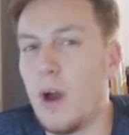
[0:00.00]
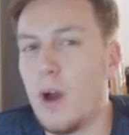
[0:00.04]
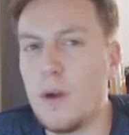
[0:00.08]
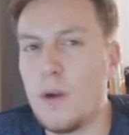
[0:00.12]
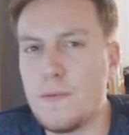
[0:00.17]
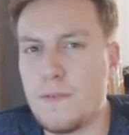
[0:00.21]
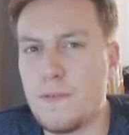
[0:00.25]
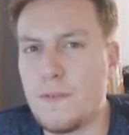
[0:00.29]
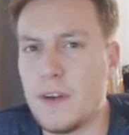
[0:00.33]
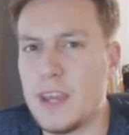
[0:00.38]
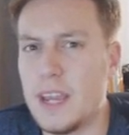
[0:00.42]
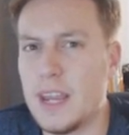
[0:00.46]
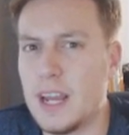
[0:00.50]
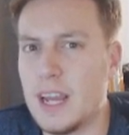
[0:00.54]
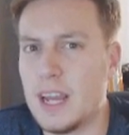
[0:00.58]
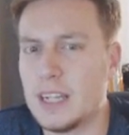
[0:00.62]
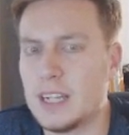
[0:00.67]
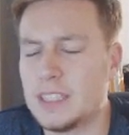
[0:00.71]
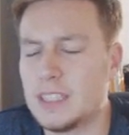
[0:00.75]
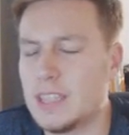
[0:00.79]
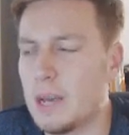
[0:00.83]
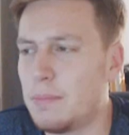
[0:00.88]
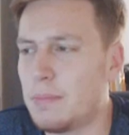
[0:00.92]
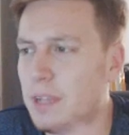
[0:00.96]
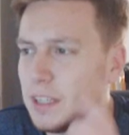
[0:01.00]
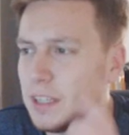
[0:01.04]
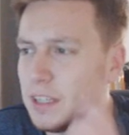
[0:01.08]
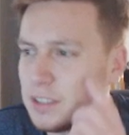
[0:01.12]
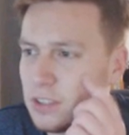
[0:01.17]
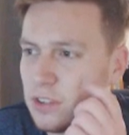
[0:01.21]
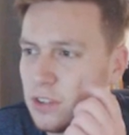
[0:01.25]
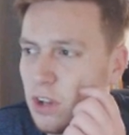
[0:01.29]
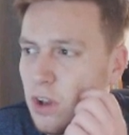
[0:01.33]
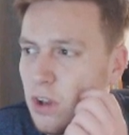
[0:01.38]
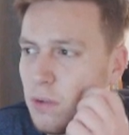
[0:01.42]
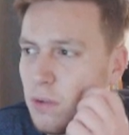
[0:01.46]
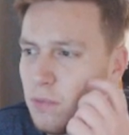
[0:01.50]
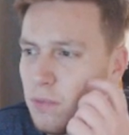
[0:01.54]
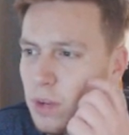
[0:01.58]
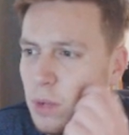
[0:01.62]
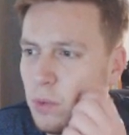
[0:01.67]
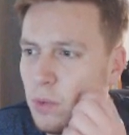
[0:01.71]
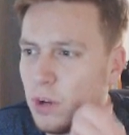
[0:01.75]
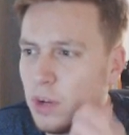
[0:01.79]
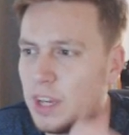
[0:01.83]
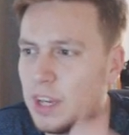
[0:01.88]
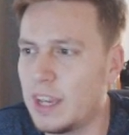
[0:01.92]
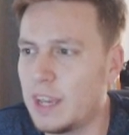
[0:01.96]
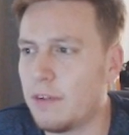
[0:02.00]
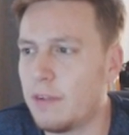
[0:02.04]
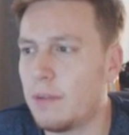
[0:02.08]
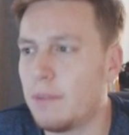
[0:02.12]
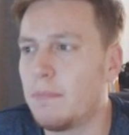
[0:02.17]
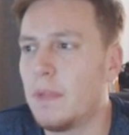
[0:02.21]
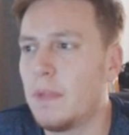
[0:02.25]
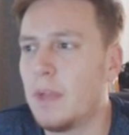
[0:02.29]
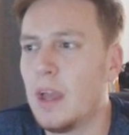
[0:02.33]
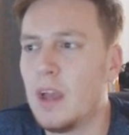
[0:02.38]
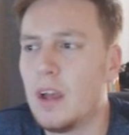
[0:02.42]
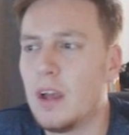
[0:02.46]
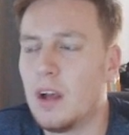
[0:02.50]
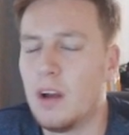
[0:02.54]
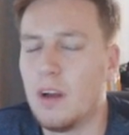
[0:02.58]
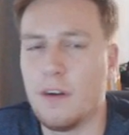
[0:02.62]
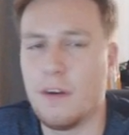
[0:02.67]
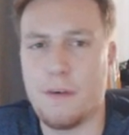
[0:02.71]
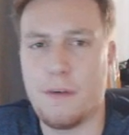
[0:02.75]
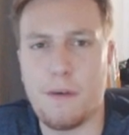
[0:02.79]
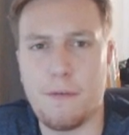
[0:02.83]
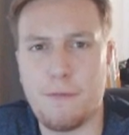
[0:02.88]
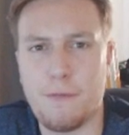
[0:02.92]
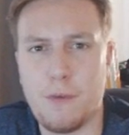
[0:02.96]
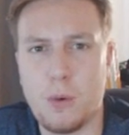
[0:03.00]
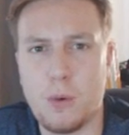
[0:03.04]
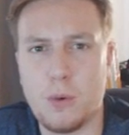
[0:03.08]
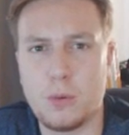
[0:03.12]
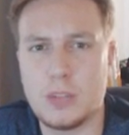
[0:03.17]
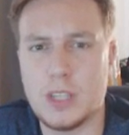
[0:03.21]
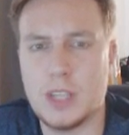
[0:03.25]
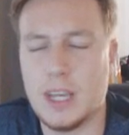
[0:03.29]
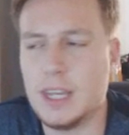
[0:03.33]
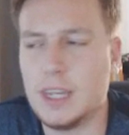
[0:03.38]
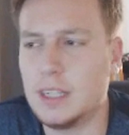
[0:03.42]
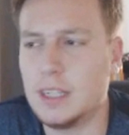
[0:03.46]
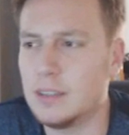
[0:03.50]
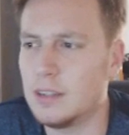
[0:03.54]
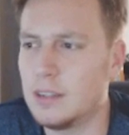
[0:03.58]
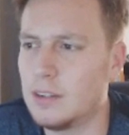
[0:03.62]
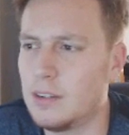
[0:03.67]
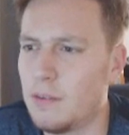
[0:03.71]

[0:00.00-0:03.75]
Hopefully, he'll accept this because I don't really want to give him a 14.